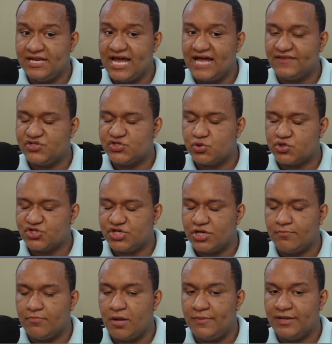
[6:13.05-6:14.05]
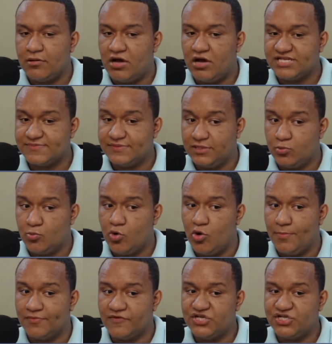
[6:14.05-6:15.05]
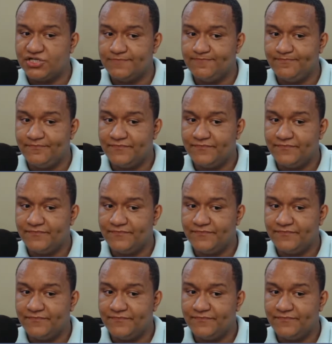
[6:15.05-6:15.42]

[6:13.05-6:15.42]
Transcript: at the Georgetown Public Hospital Corporation.